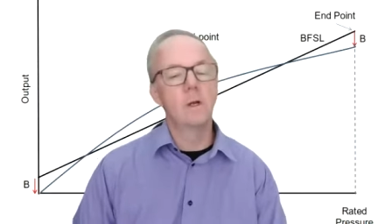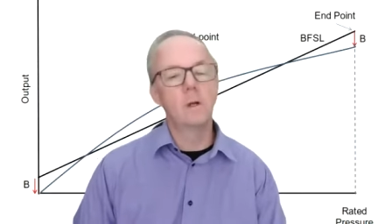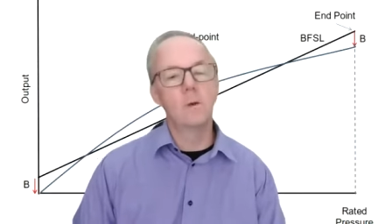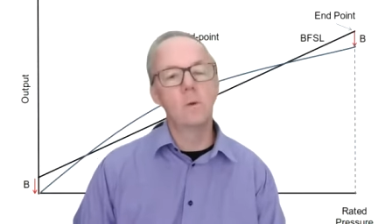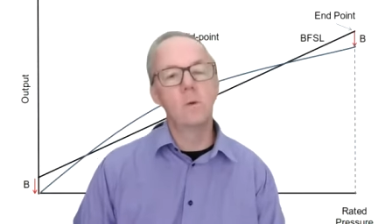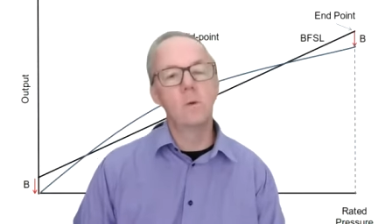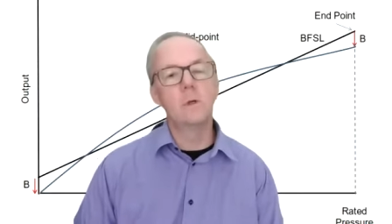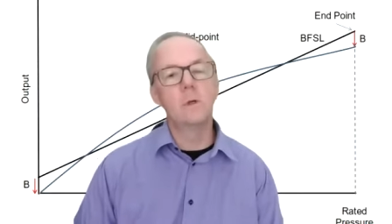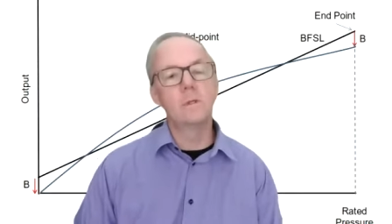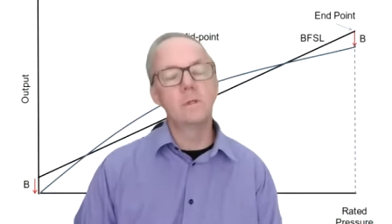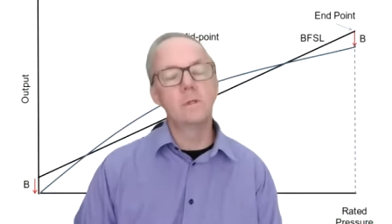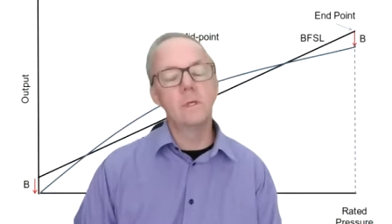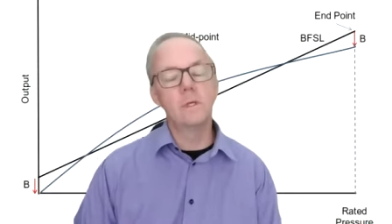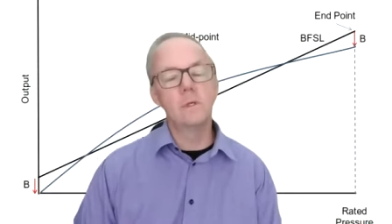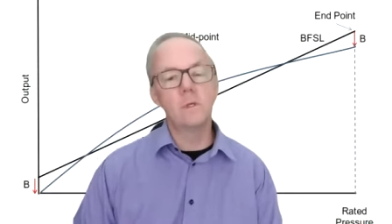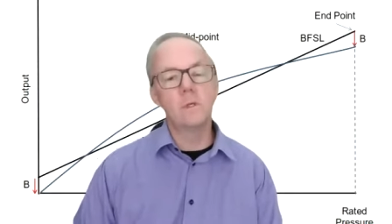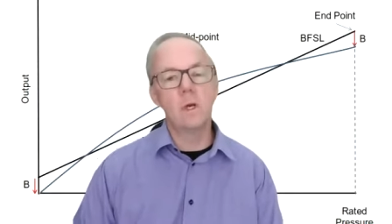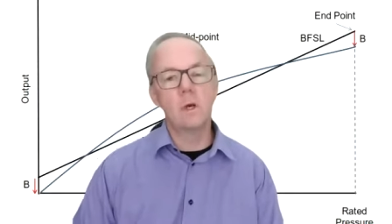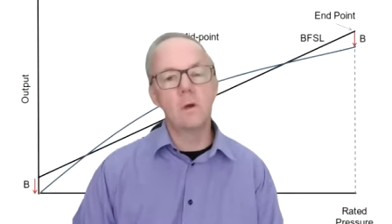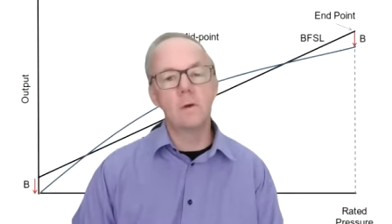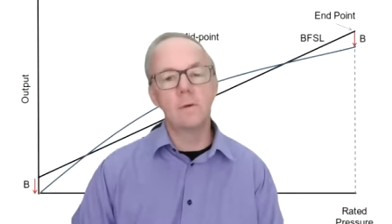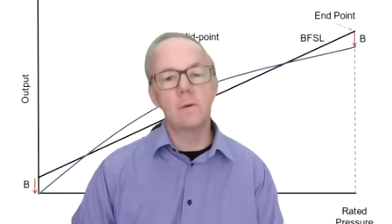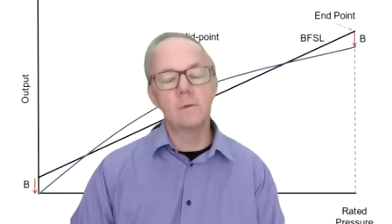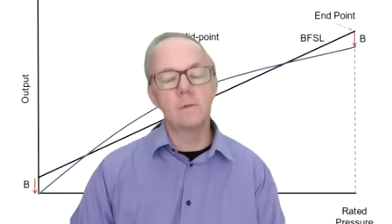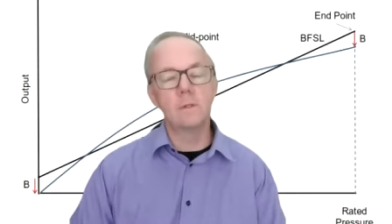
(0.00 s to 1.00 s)
quality
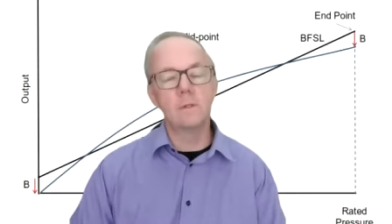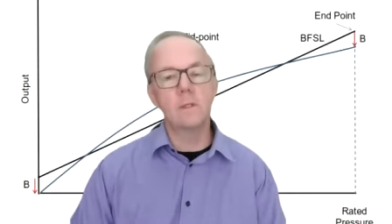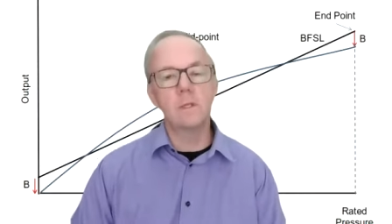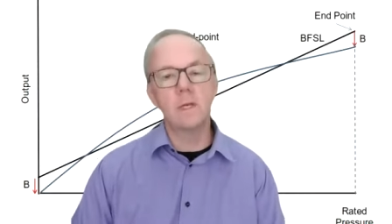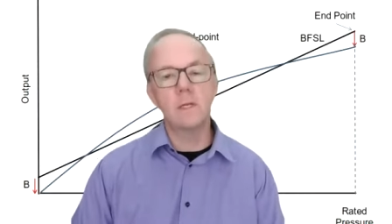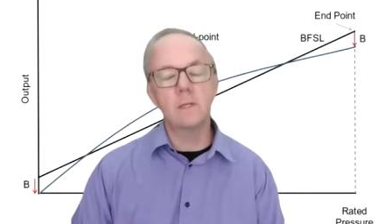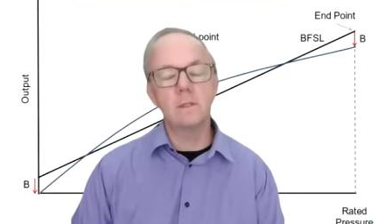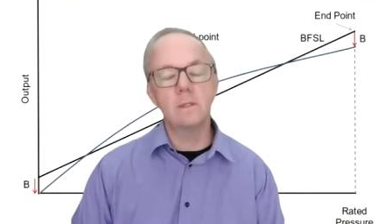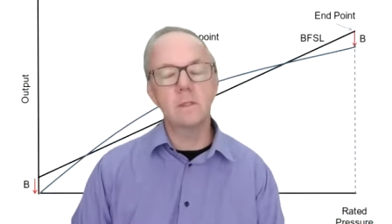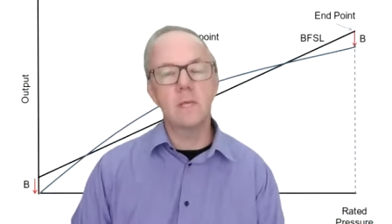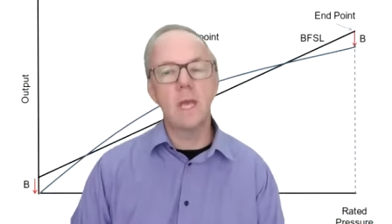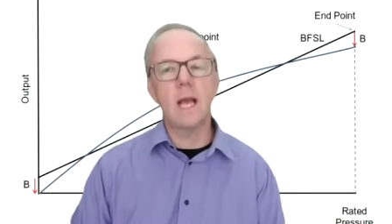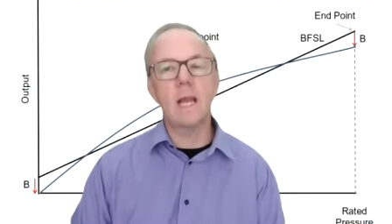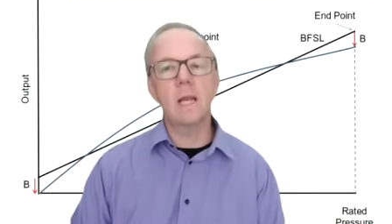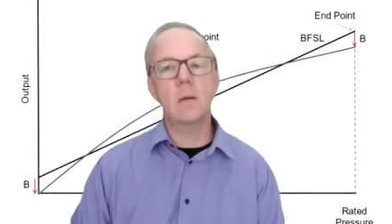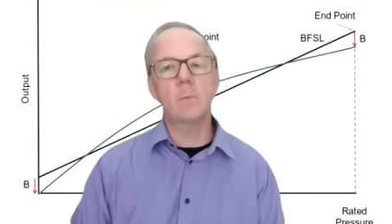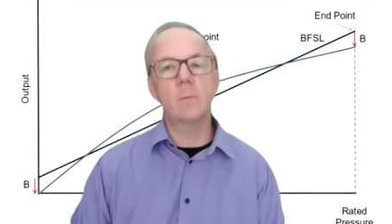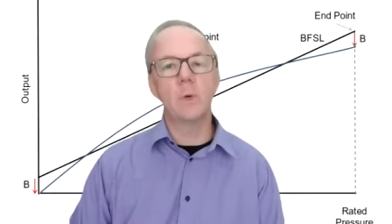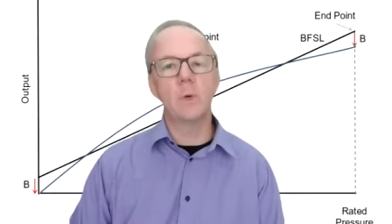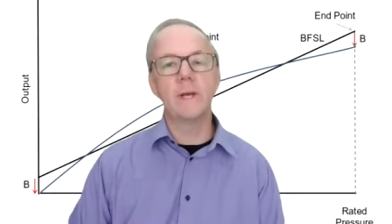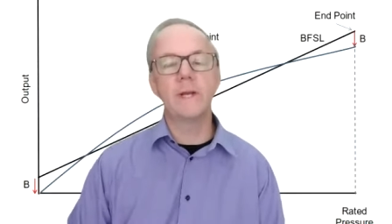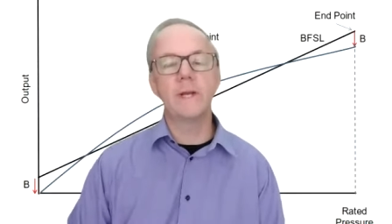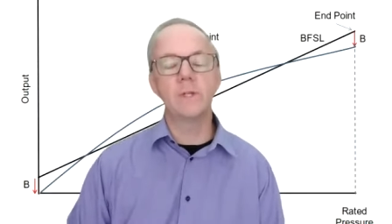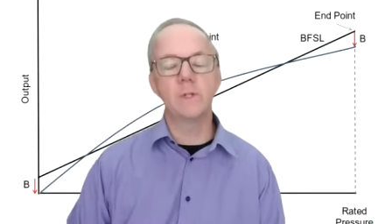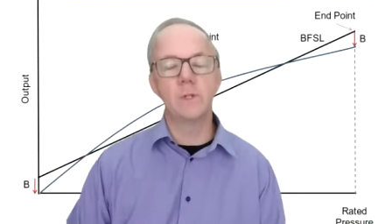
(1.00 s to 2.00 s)
assurance, and that's
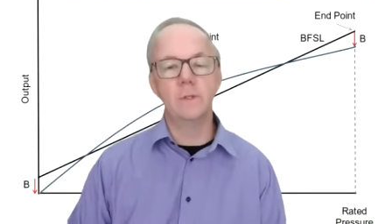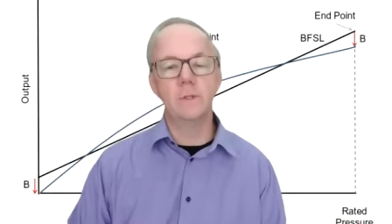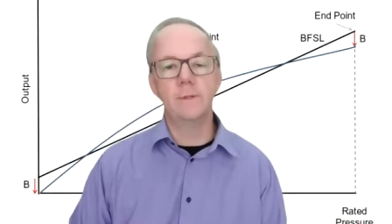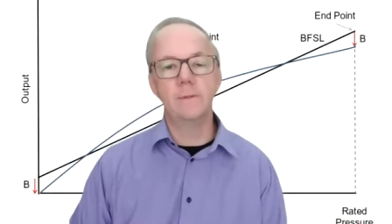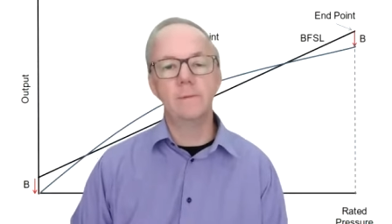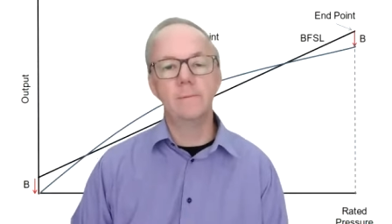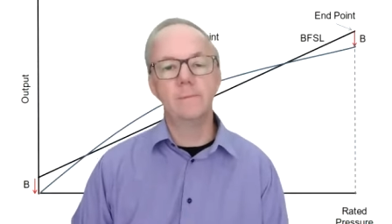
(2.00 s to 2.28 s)
calibration.